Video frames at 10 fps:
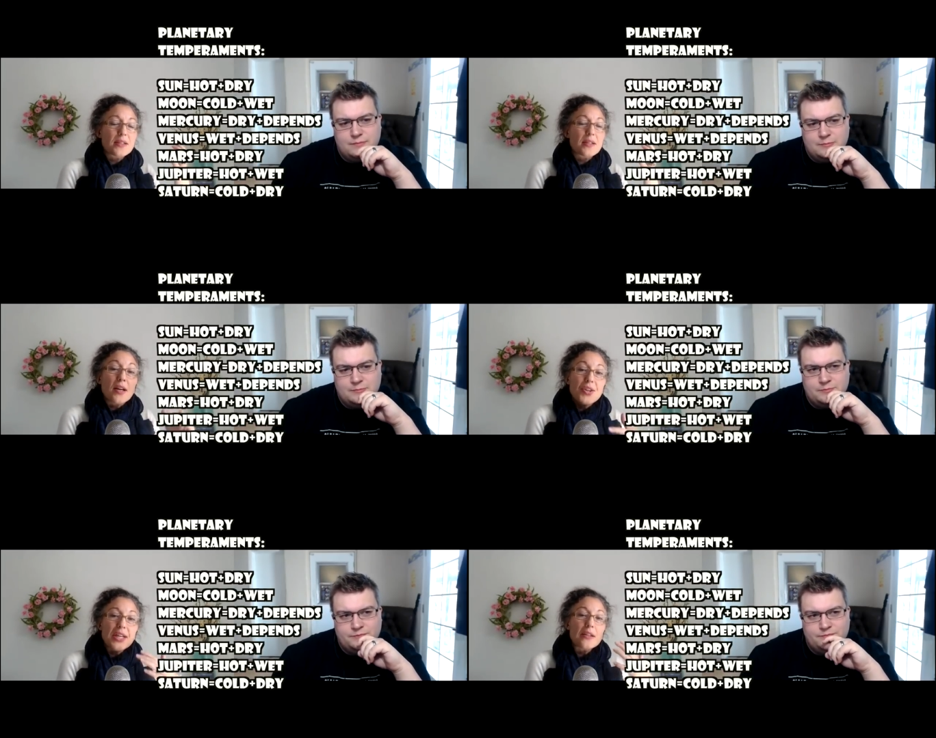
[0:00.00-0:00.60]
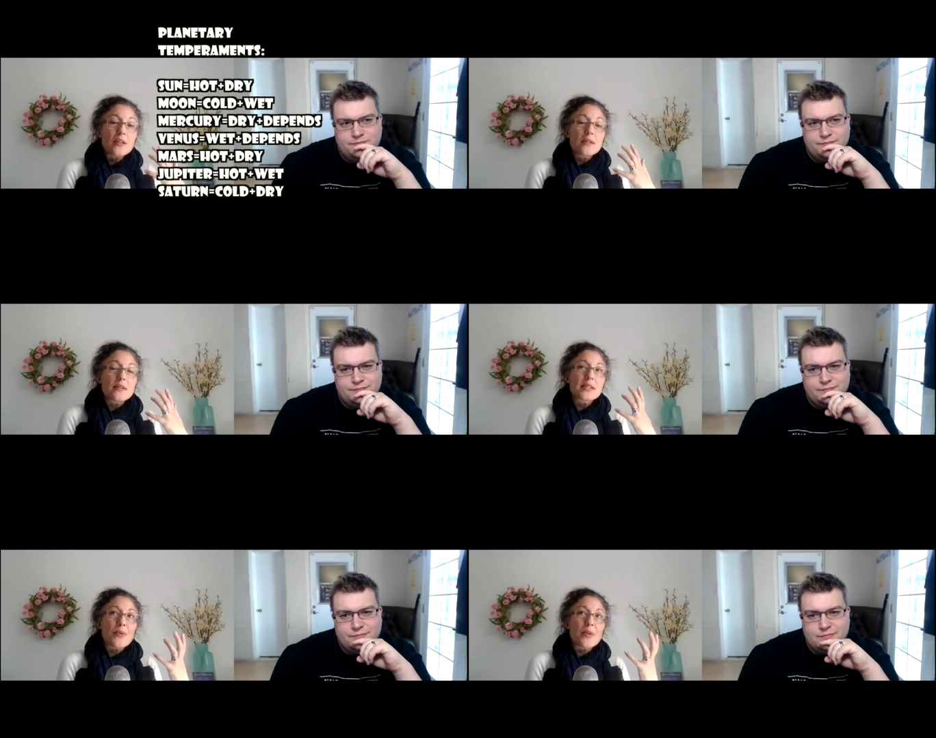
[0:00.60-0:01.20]
Speaker 1: um, i think
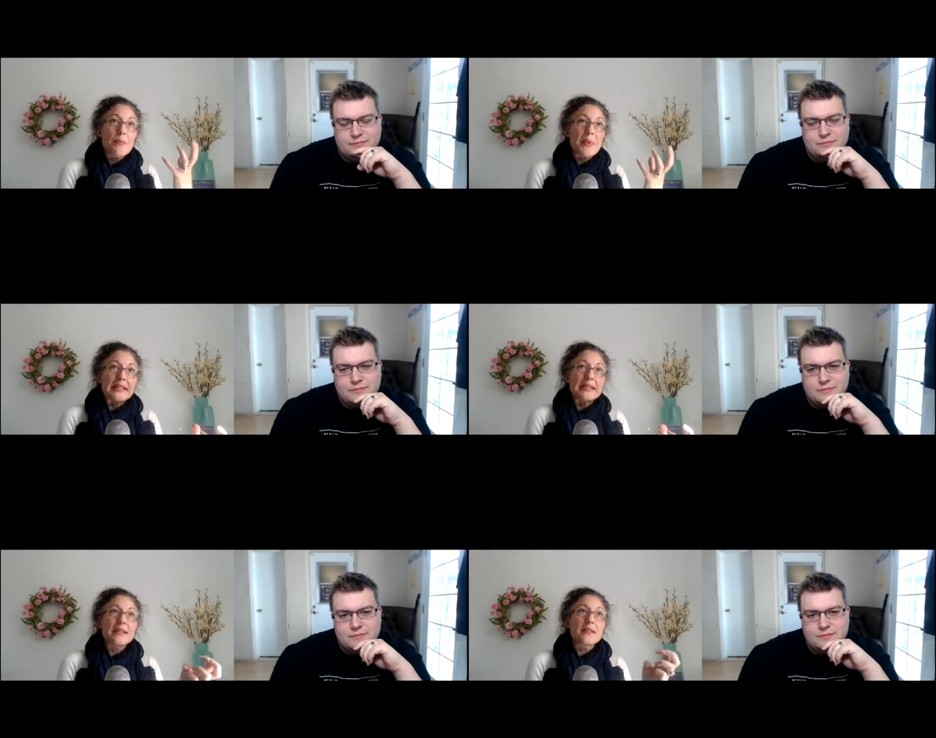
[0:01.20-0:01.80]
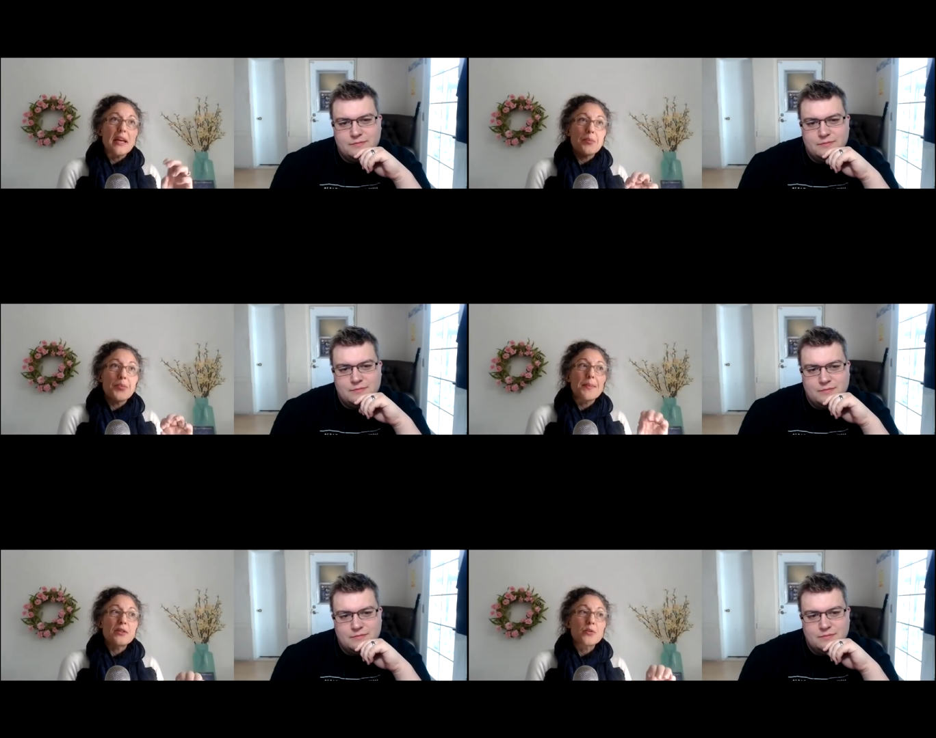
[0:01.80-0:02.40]
some of the basic
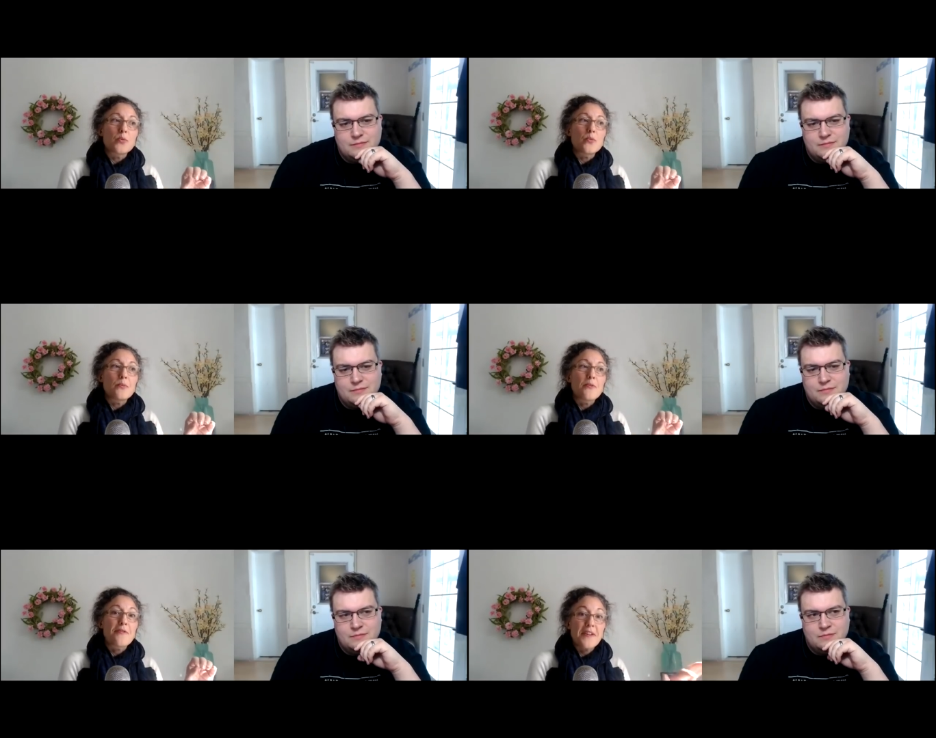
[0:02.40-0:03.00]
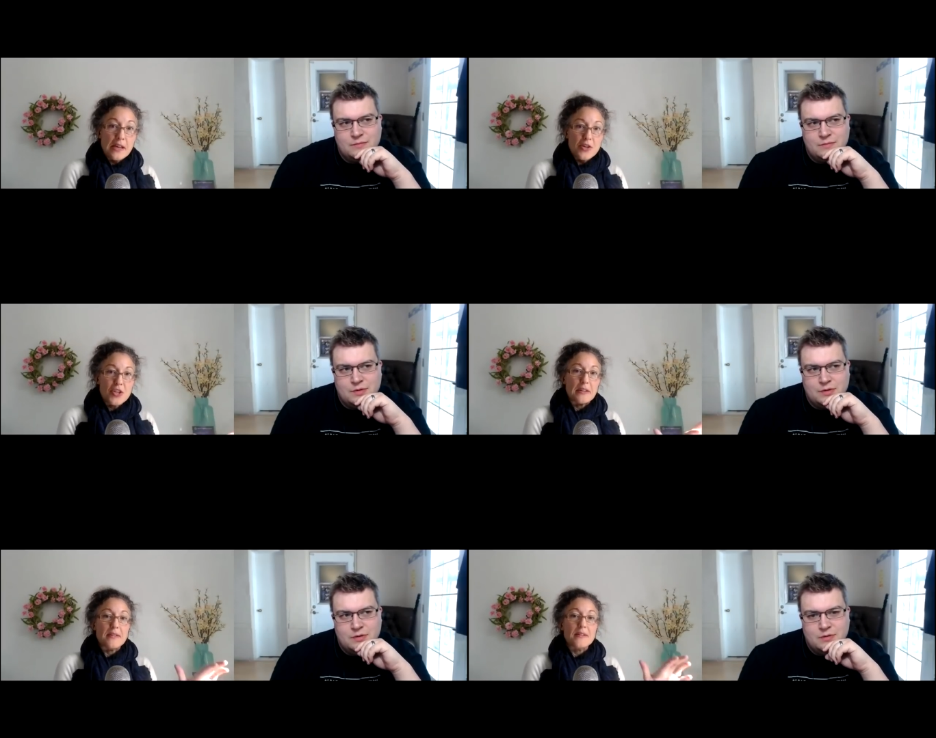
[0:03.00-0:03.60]
temperamental
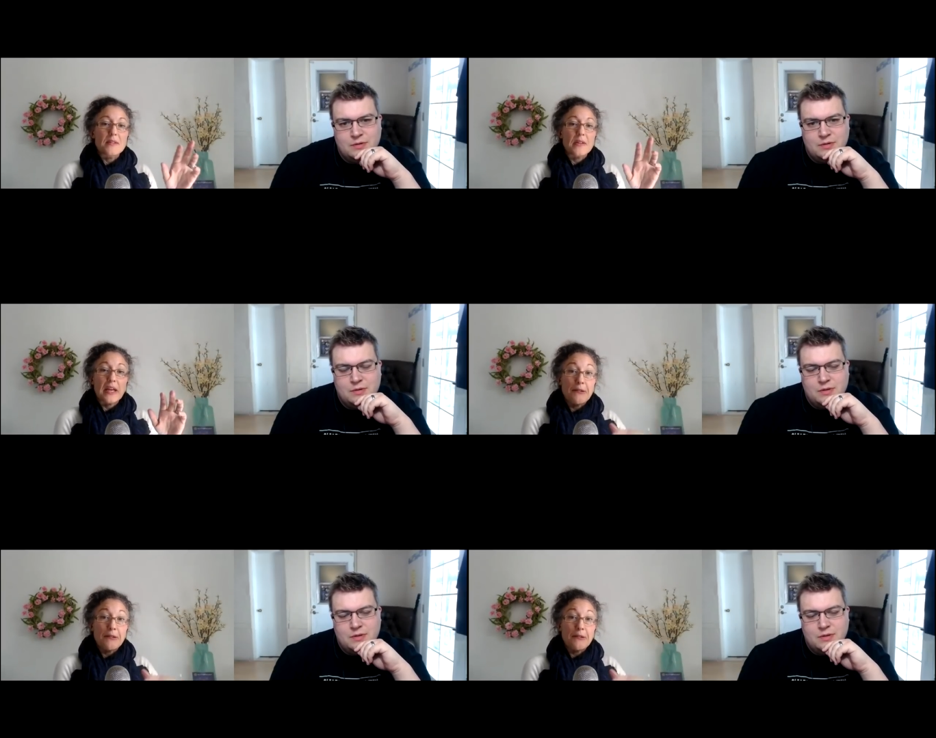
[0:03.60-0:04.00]
features can